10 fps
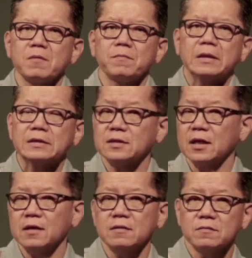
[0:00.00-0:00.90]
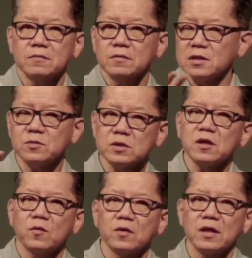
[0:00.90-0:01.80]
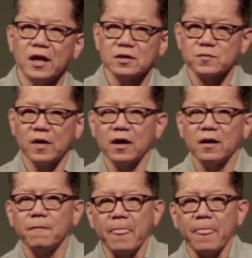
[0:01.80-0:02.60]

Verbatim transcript: but uh, let's, we're starting with Ezra,